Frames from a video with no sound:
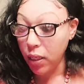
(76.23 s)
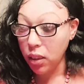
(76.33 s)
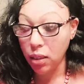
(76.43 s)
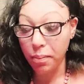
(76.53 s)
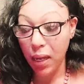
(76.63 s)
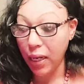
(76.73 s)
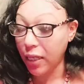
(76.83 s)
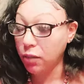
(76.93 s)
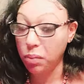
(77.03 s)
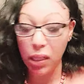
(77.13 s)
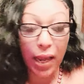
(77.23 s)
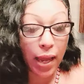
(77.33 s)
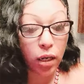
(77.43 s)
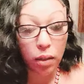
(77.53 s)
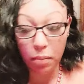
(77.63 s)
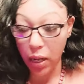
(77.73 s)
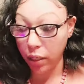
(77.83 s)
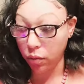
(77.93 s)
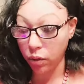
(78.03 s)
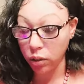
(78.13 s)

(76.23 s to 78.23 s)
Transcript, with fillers: Somebody has been had an admirer.